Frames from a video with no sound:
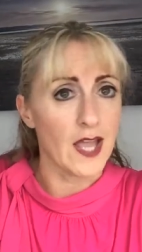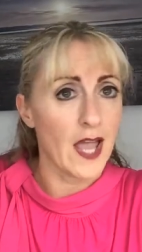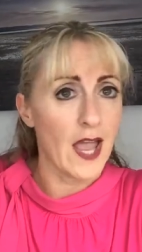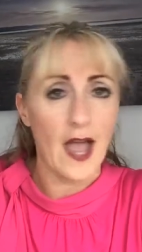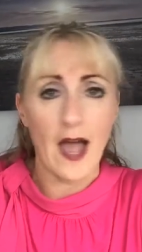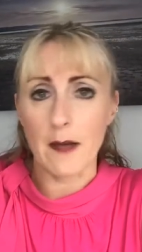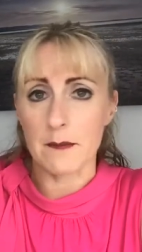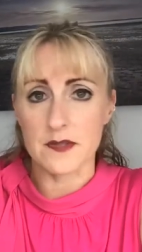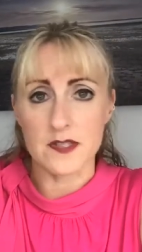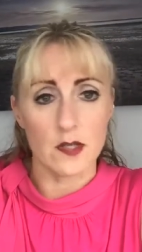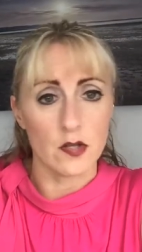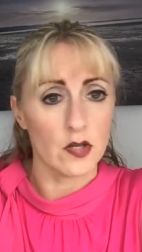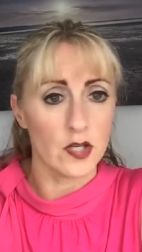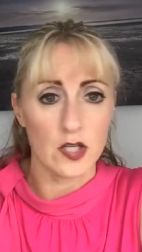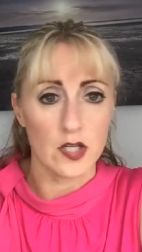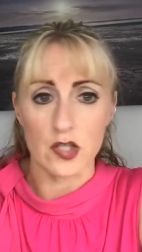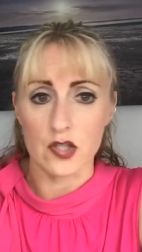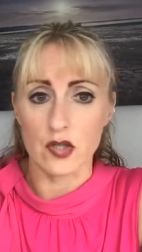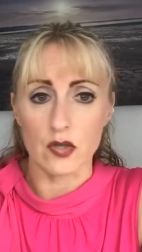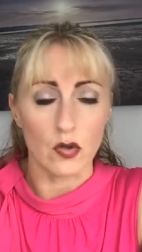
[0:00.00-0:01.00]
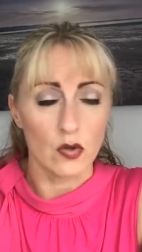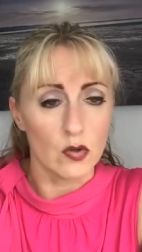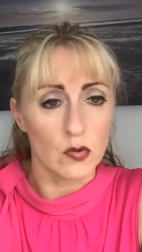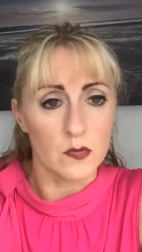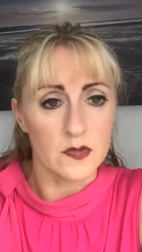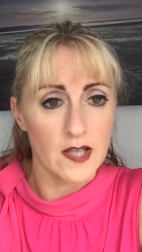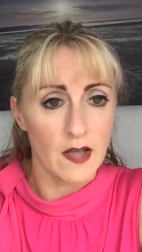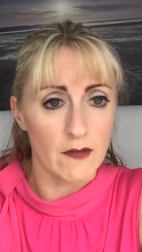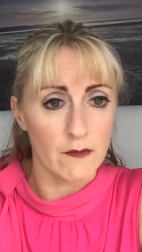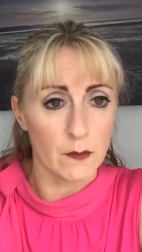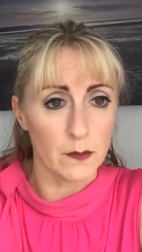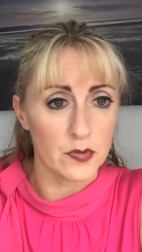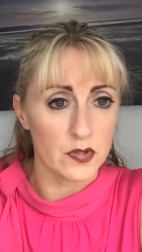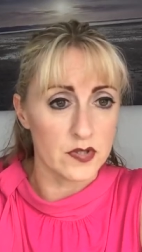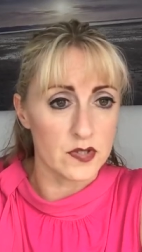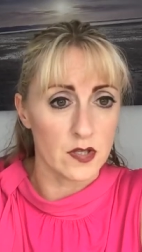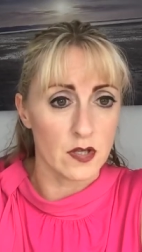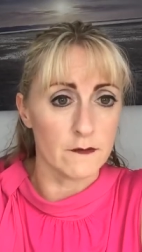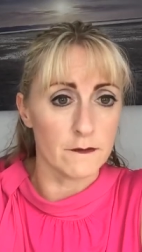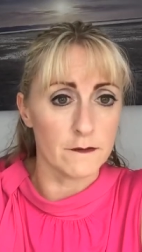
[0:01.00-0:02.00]
Absolutely, you should always have a
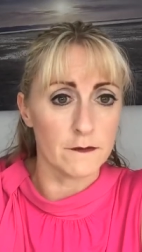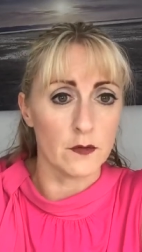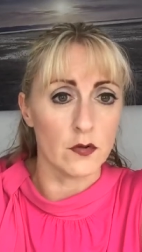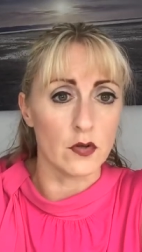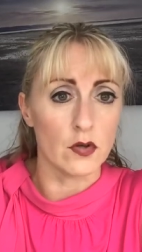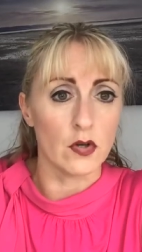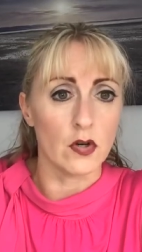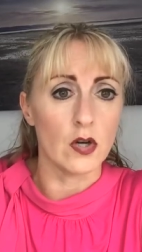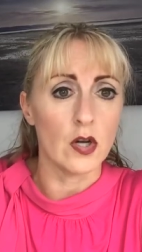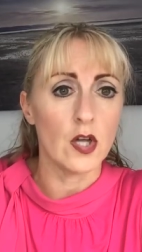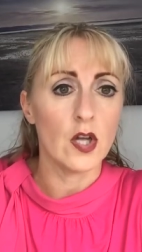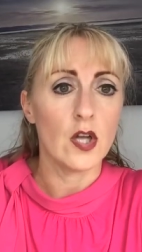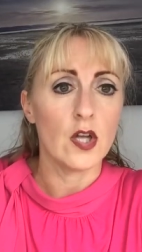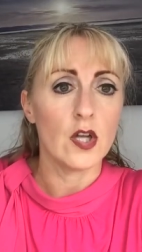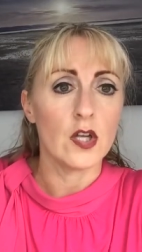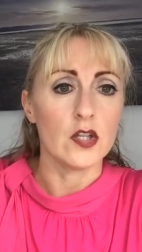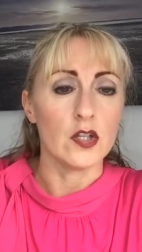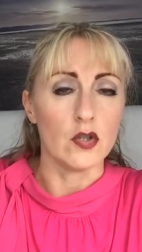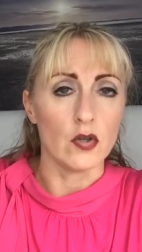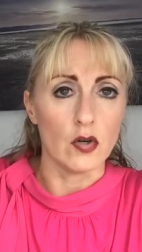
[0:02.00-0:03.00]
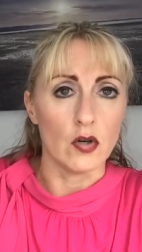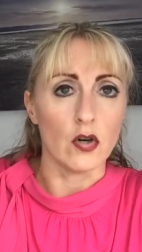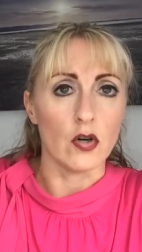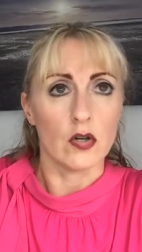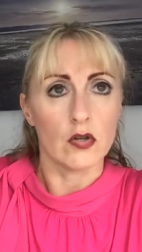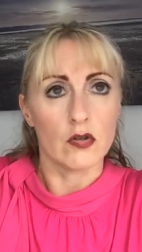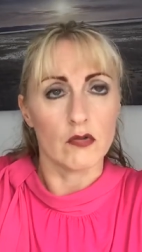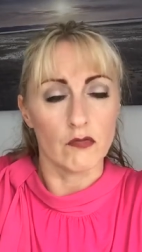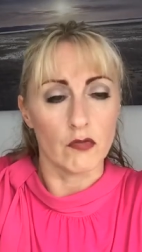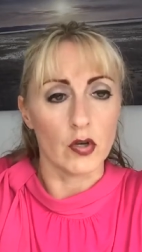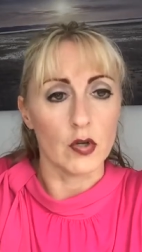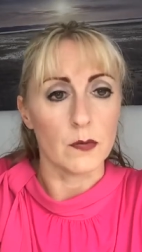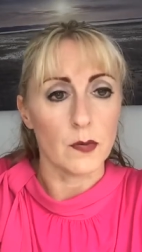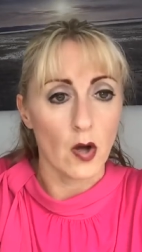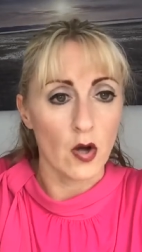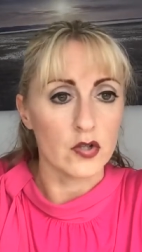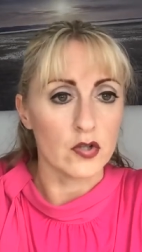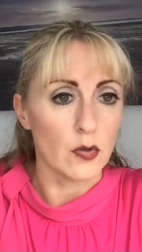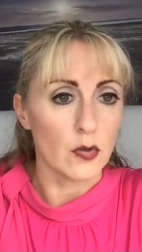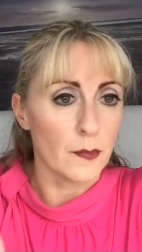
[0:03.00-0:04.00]
button for your group
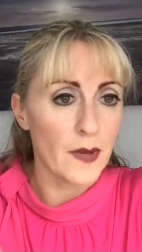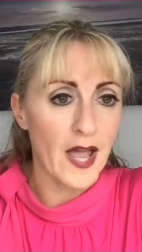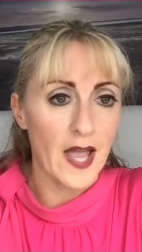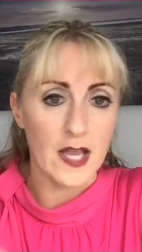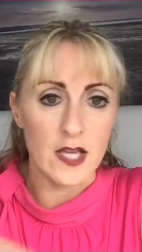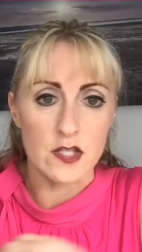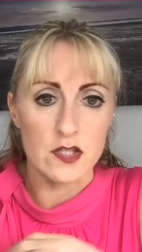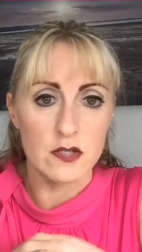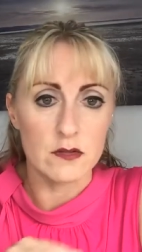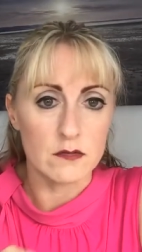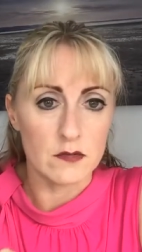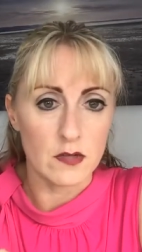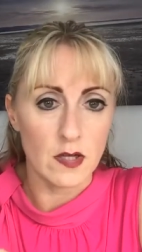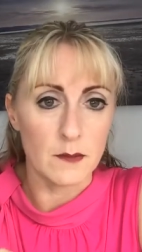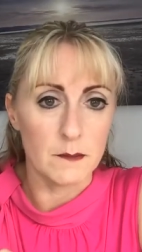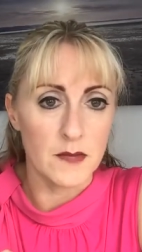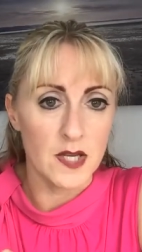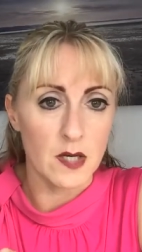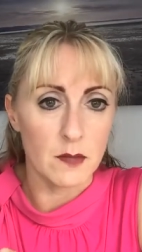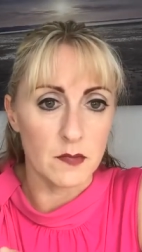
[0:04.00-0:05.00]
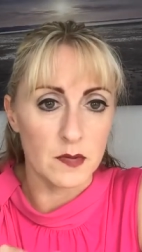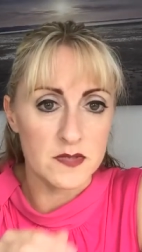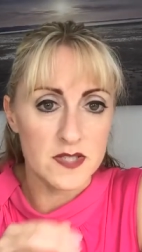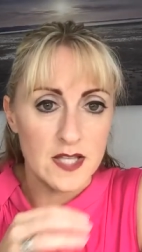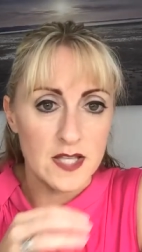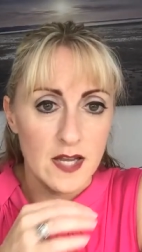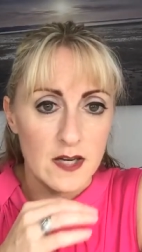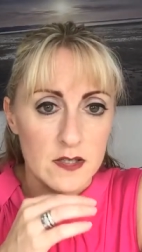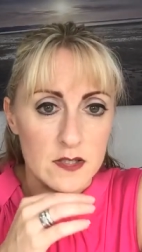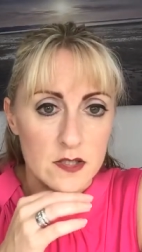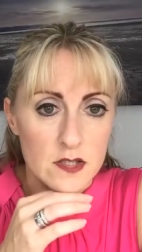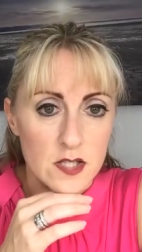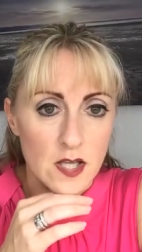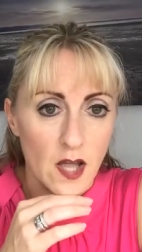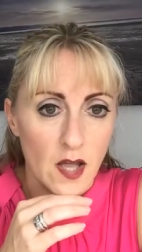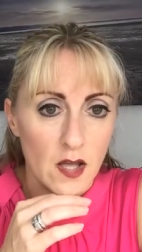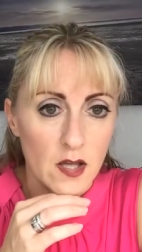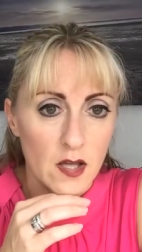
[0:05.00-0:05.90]
on your page, minimum standard, yeah.